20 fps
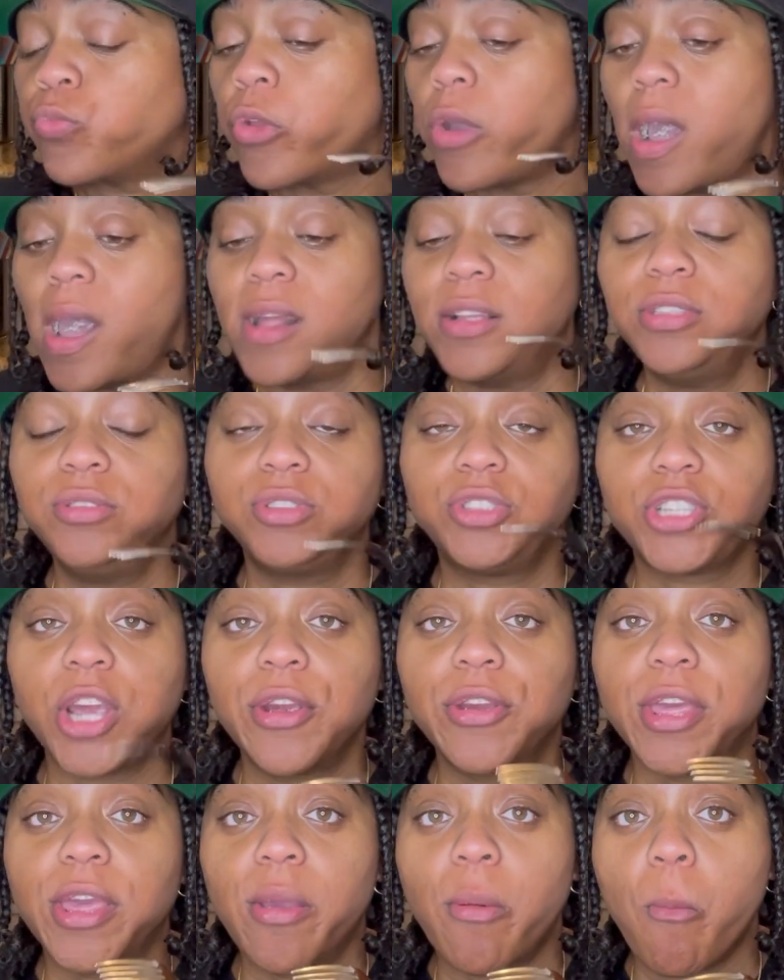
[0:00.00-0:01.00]
I use
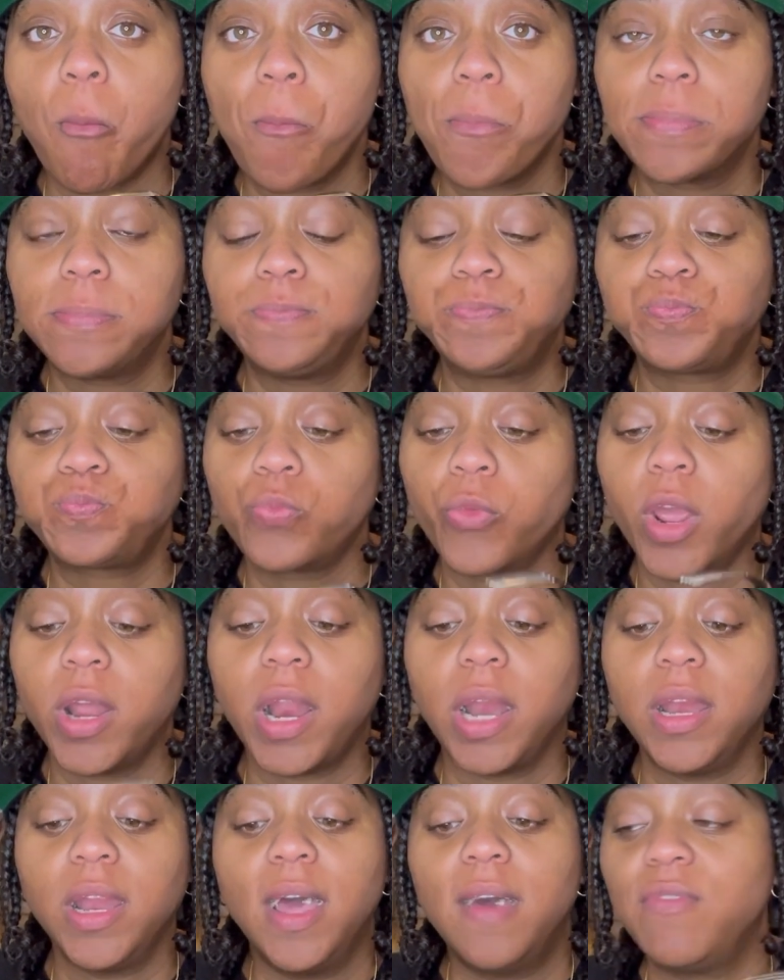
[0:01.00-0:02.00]
turkey and I
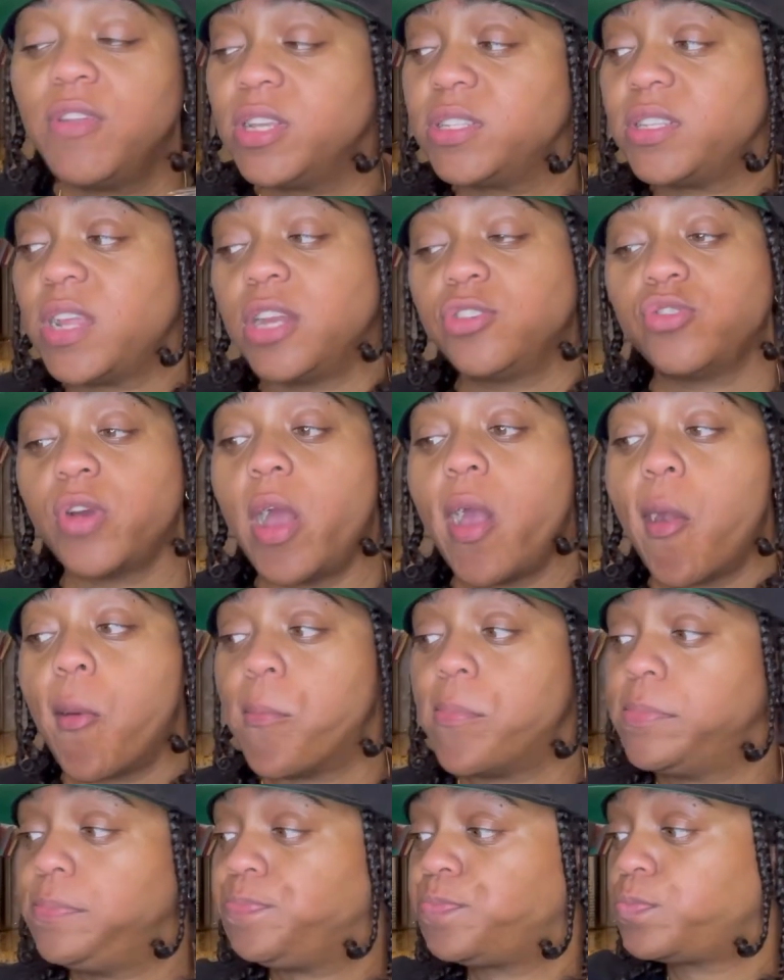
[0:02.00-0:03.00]
love it. It's not dry.
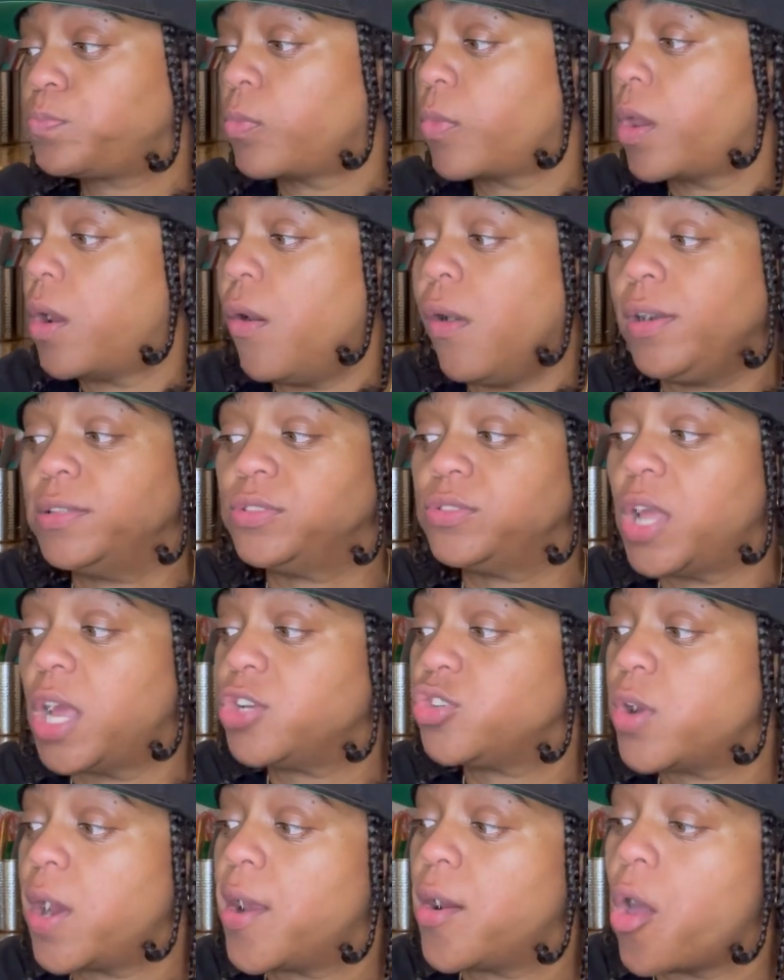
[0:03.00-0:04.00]
It's not
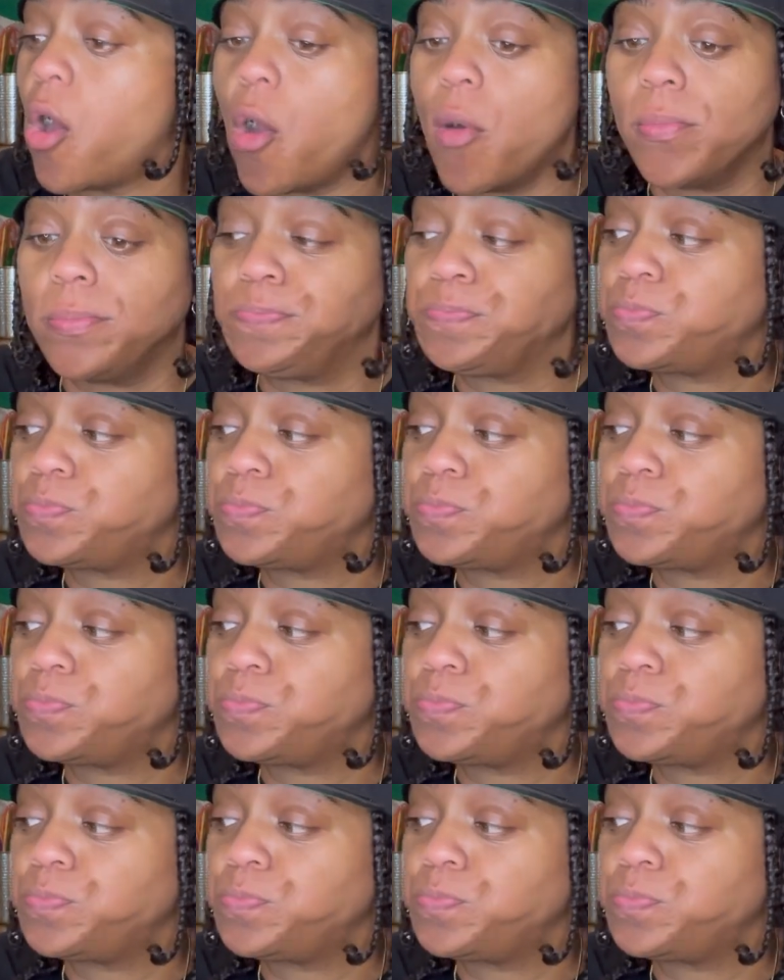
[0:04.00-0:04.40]
dry at all.